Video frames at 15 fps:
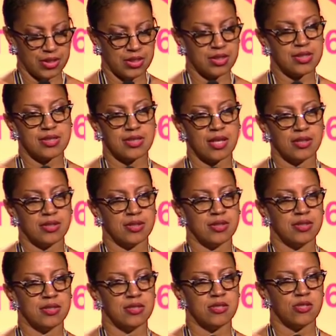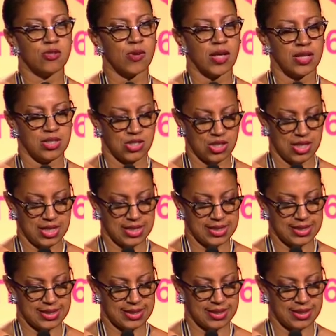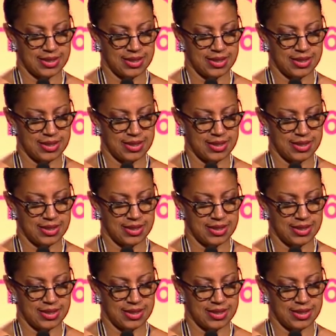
in a sudden strangeness.